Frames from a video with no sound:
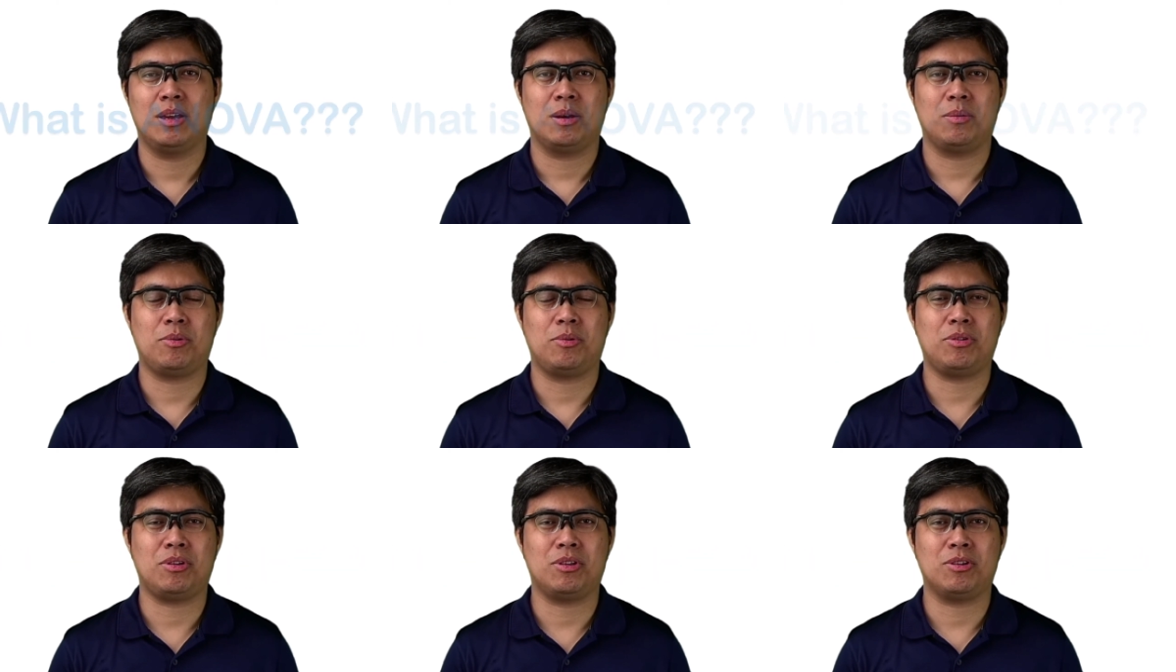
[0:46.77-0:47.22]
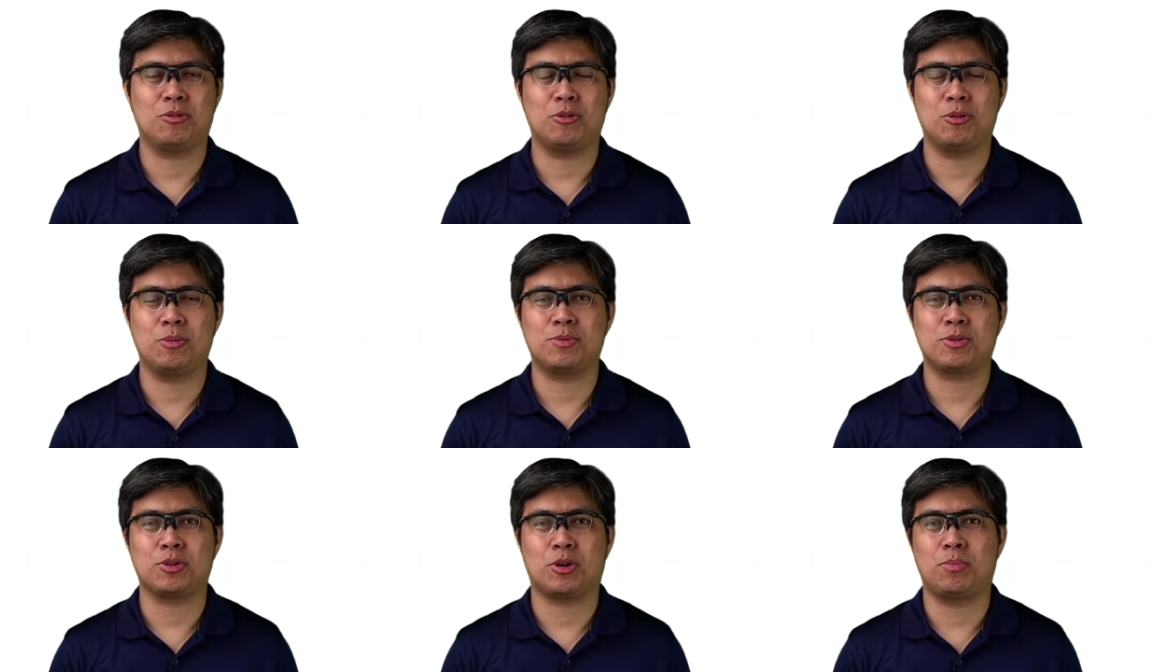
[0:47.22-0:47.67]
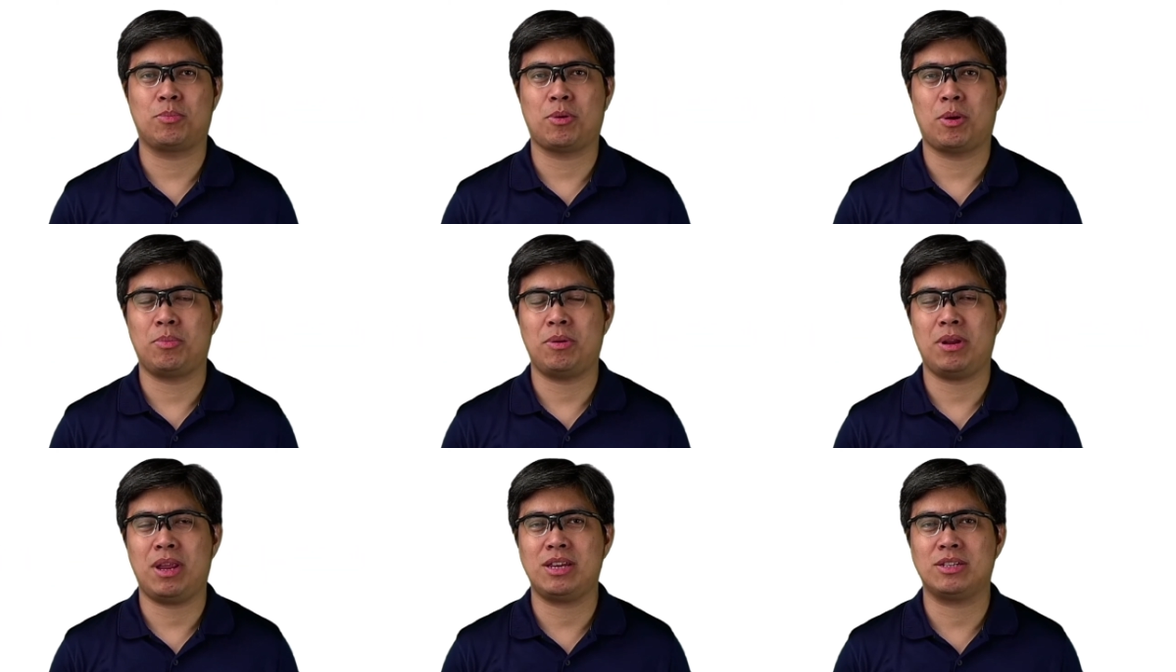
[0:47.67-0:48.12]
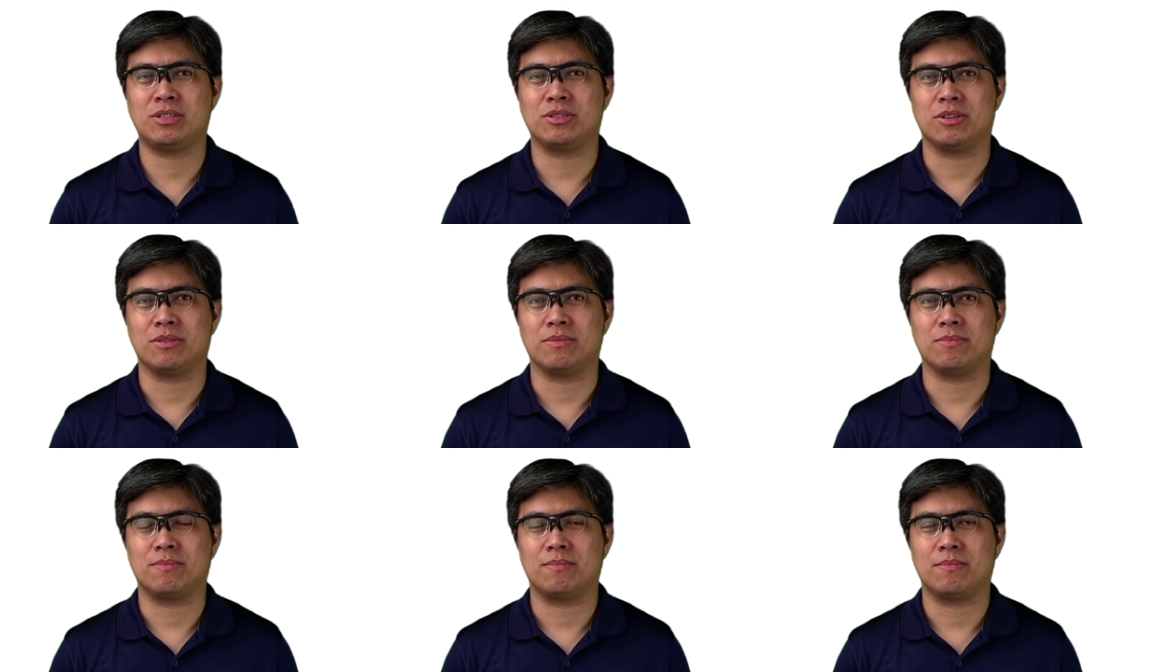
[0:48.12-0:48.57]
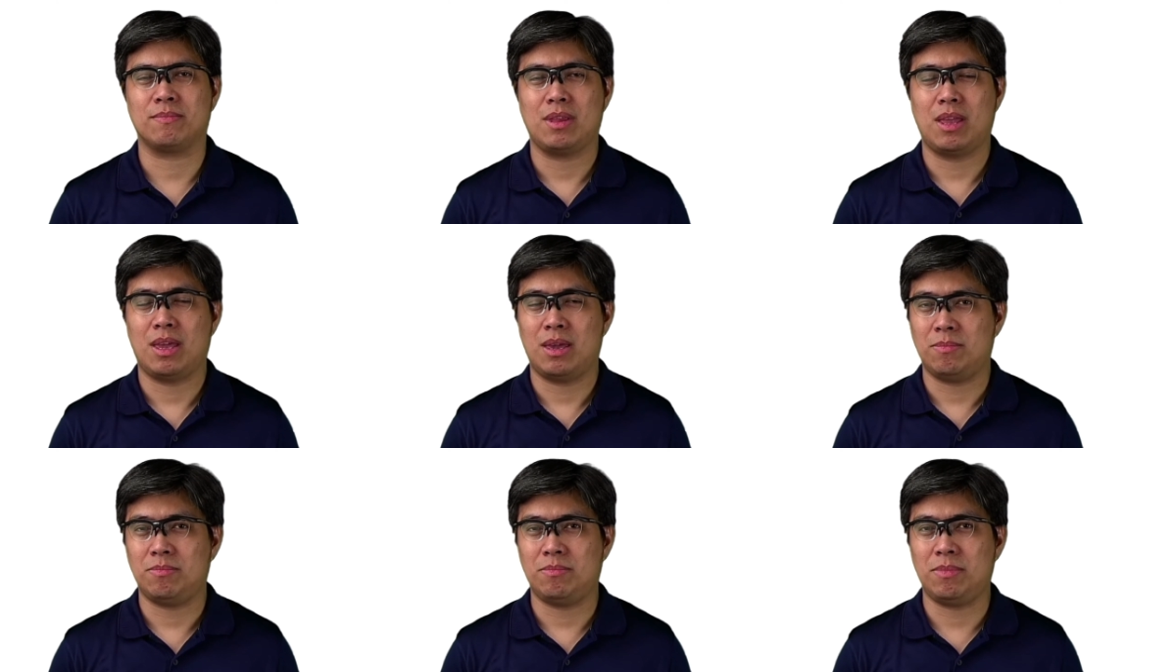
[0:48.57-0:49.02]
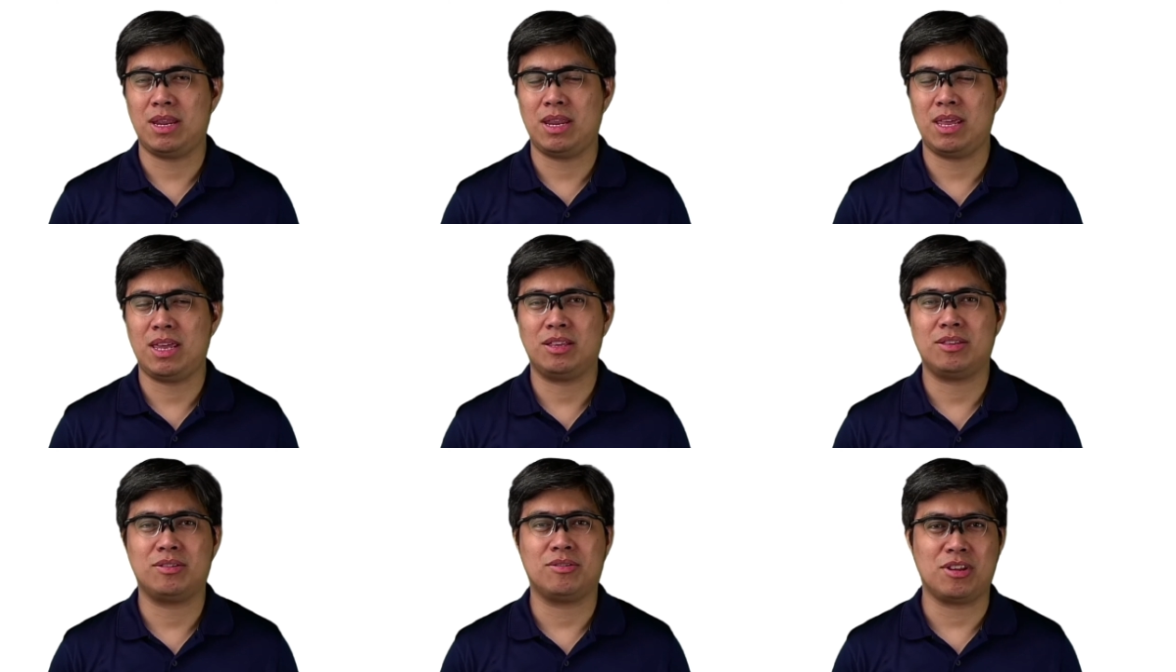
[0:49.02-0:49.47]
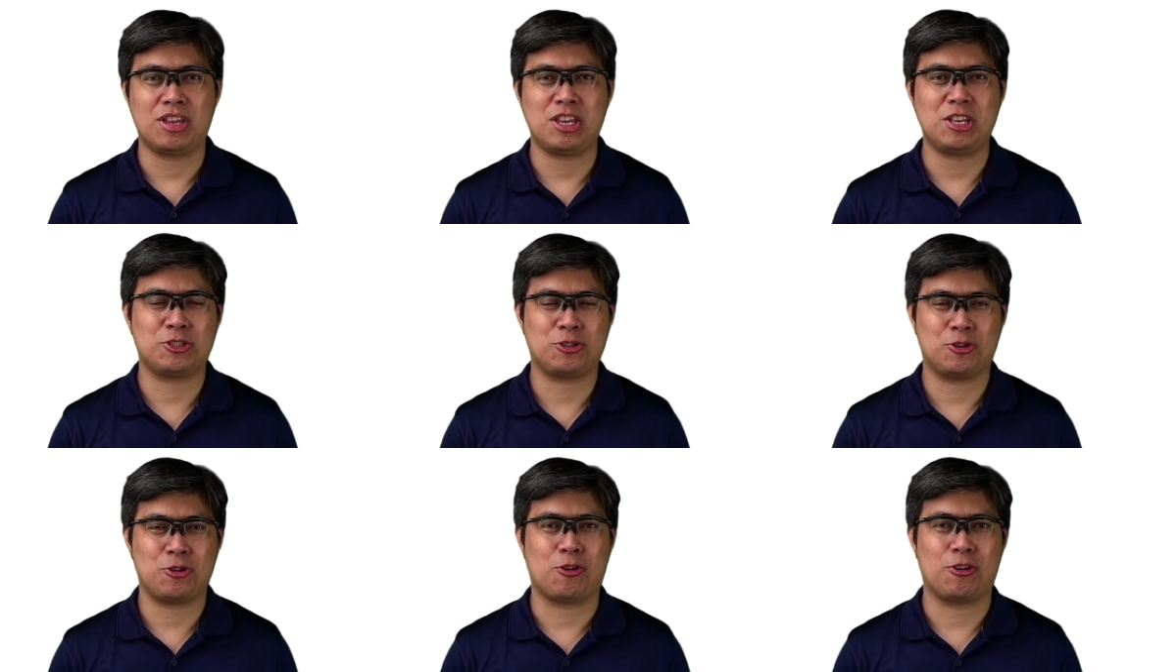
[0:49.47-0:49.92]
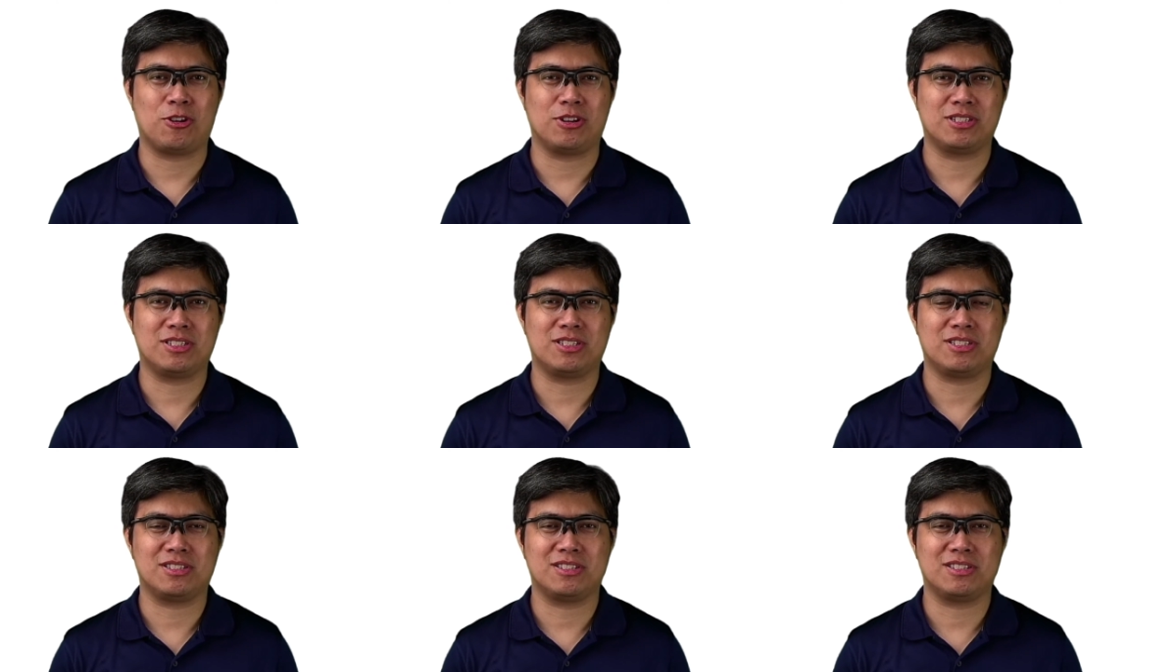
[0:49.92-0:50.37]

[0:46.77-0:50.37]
within groups or population, meaning three stores.